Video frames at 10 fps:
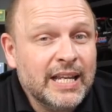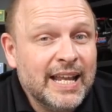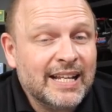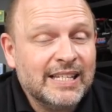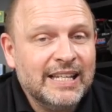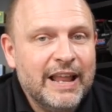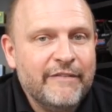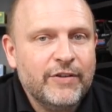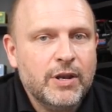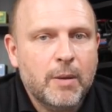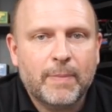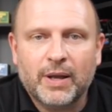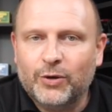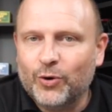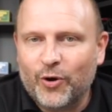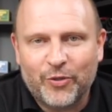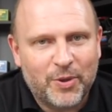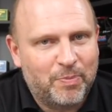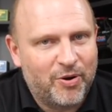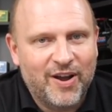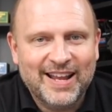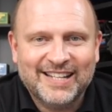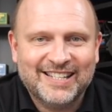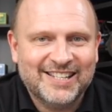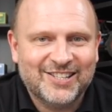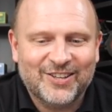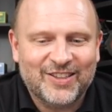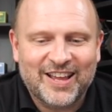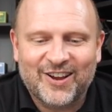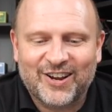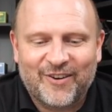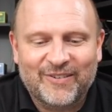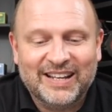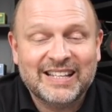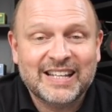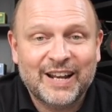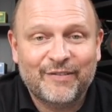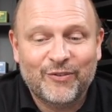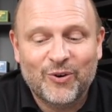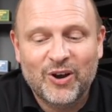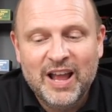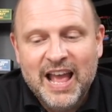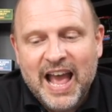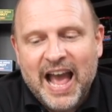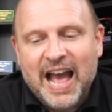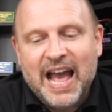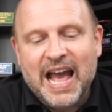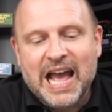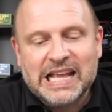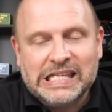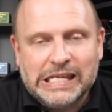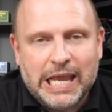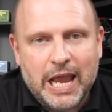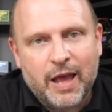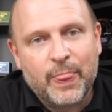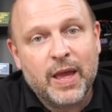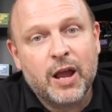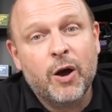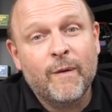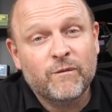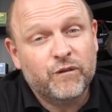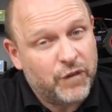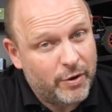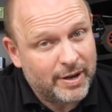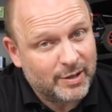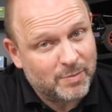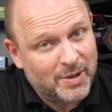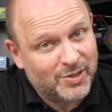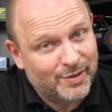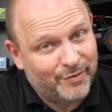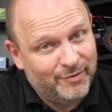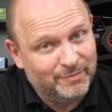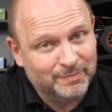an X eleven, but not at the prices that they are currently selling for. Uh, yeah, they are very expensive.